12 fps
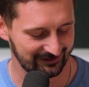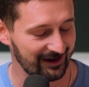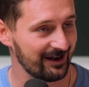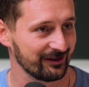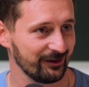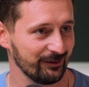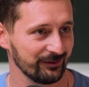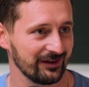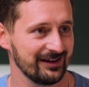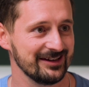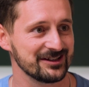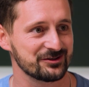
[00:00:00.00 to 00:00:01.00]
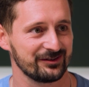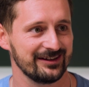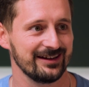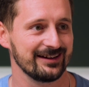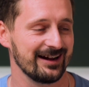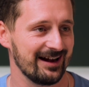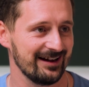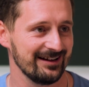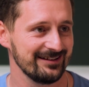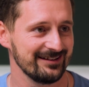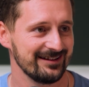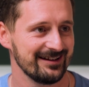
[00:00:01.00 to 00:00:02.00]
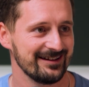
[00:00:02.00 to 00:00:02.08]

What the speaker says: Tacos, A History and Guide.